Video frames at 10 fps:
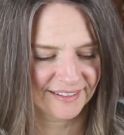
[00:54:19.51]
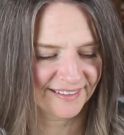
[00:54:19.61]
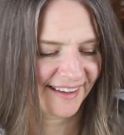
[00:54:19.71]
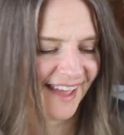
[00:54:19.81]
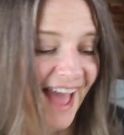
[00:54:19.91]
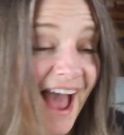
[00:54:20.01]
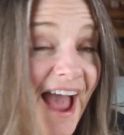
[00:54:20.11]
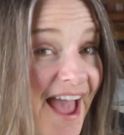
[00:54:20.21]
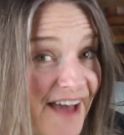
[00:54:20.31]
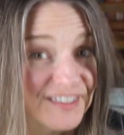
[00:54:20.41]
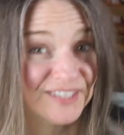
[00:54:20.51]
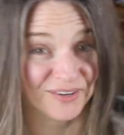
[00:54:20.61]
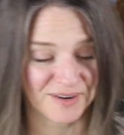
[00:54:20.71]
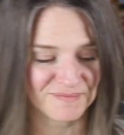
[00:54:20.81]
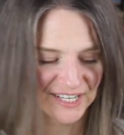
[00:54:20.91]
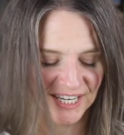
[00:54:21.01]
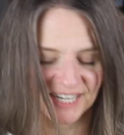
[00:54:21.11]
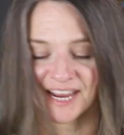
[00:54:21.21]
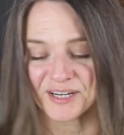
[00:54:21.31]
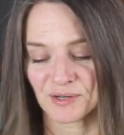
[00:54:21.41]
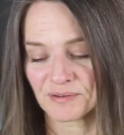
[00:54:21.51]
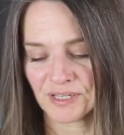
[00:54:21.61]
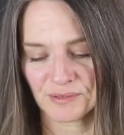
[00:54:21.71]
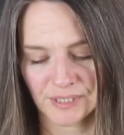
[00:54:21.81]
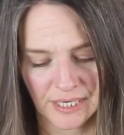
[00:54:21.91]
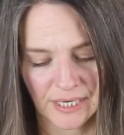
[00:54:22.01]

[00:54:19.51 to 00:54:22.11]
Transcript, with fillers: I have a sewing machine, I don't use